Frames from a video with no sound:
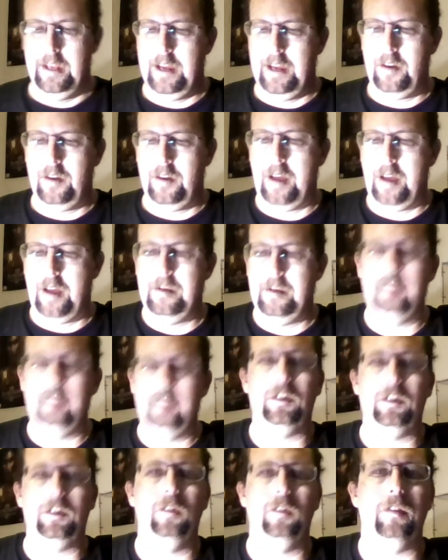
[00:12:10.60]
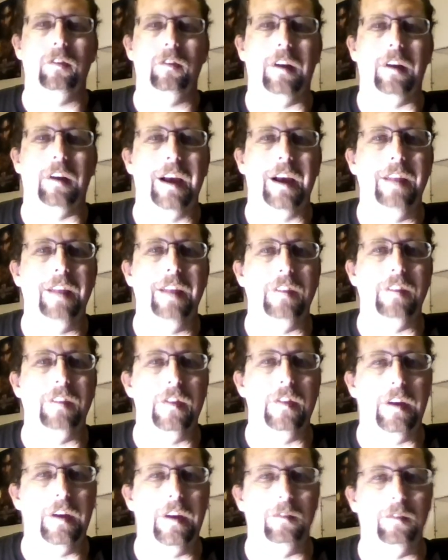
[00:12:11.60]
a kind of a thick wood.
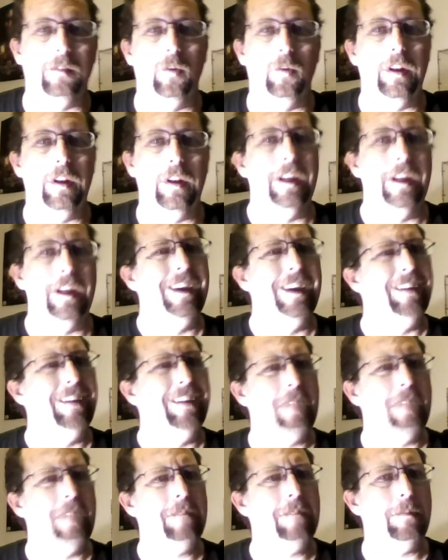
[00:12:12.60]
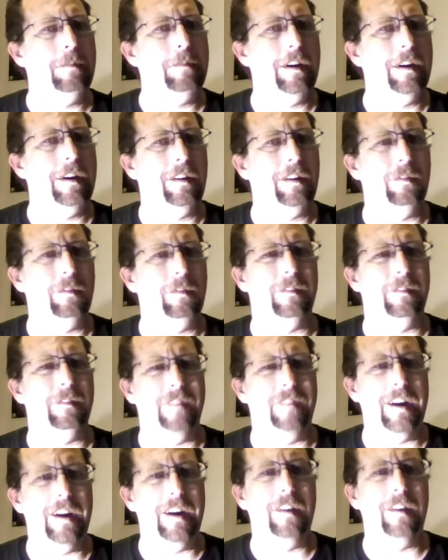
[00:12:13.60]
Might be better to go with a very, very
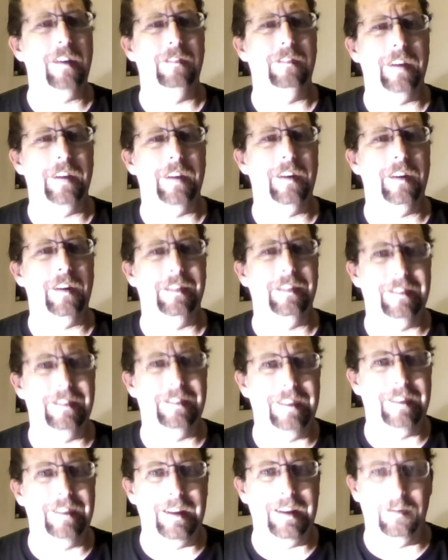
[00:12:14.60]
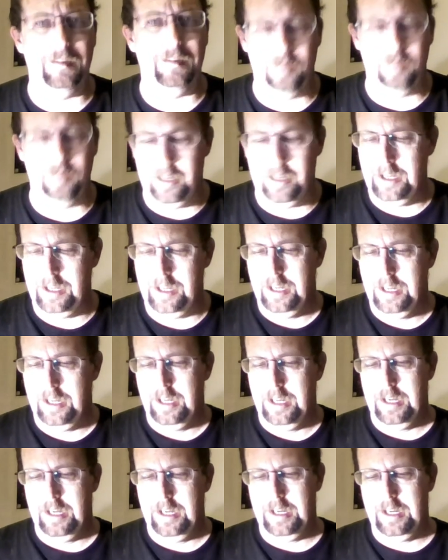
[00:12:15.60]
thin wood. This
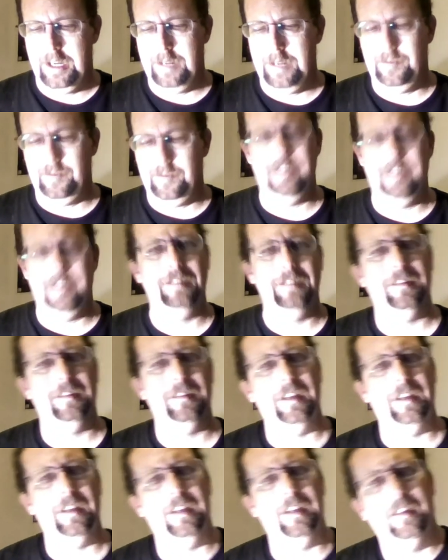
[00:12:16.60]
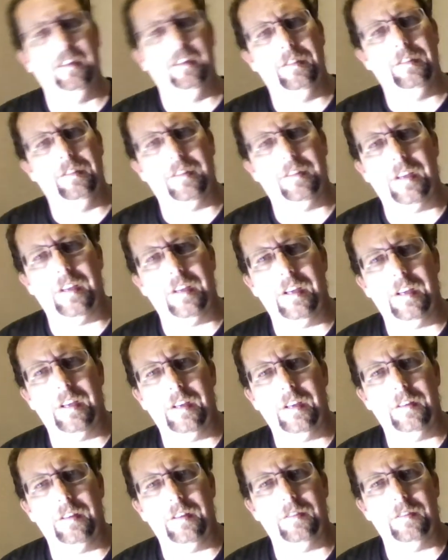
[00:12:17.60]
is roughly about
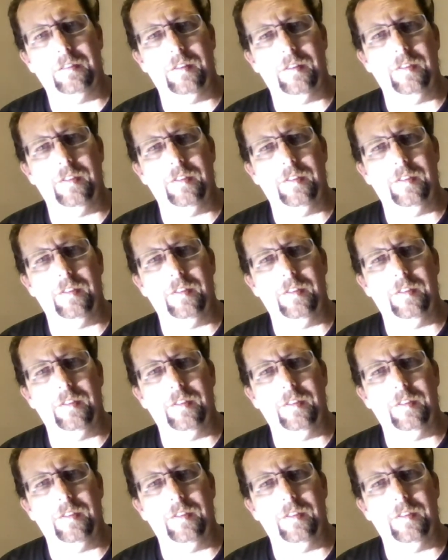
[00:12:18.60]
that thick.